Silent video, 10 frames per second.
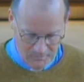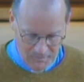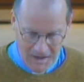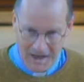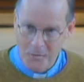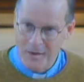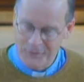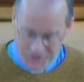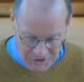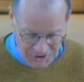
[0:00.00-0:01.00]

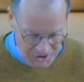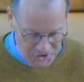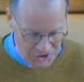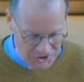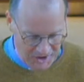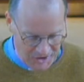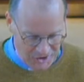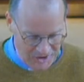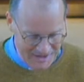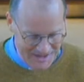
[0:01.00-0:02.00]
However, this
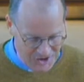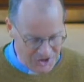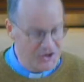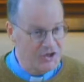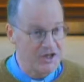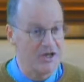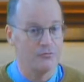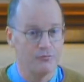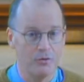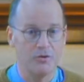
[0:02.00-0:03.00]
instinct is indeed
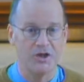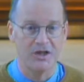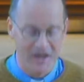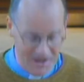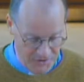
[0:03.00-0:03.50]
rooted in the